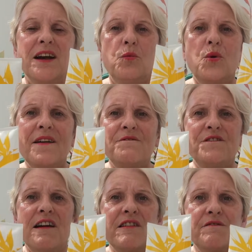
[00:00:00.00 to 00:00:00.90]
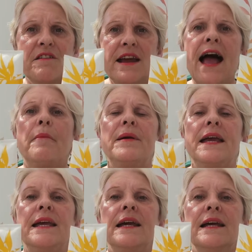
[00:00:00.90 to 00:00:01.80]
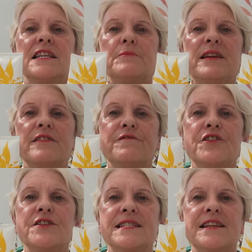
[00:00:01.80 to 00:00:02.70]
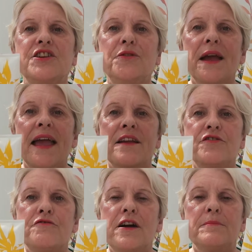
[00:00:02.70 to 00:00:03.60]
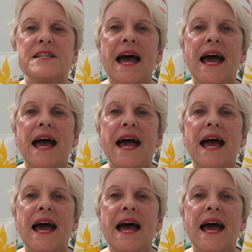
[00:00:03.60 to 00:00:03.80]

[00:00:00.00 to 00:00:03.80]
We're very, very happy to be the first in UK and Europe